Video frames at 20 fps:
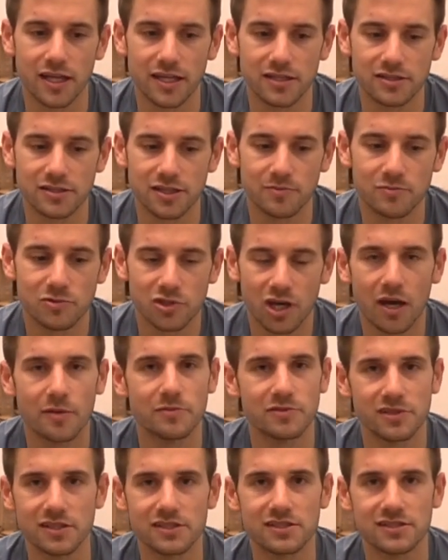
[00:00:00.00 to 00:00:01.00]

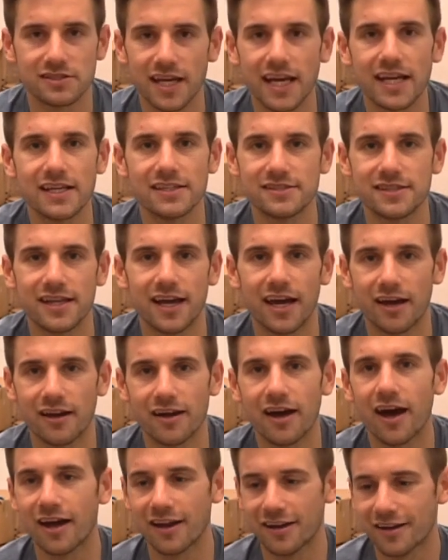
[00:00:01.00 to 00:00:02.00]
sometimes it stays
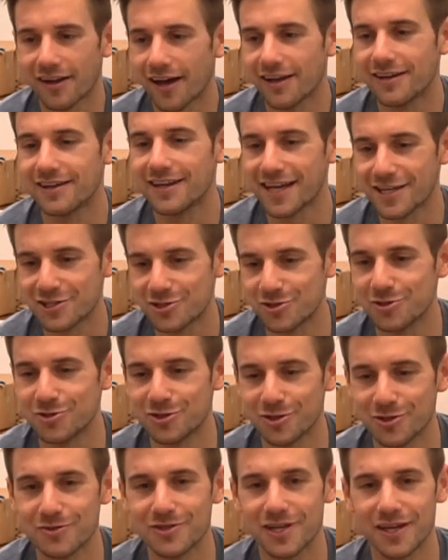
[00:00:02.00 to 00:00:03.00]
there unless you
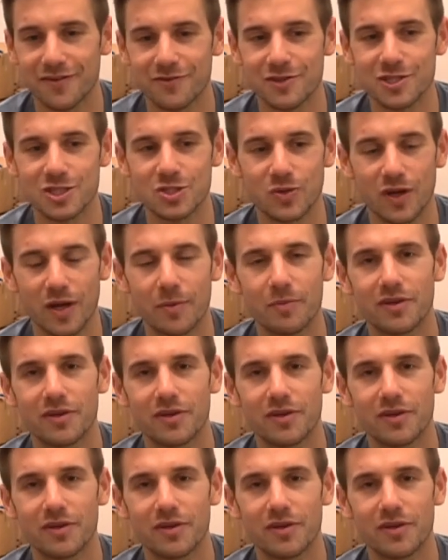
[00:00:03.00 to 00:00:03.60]
do give into it.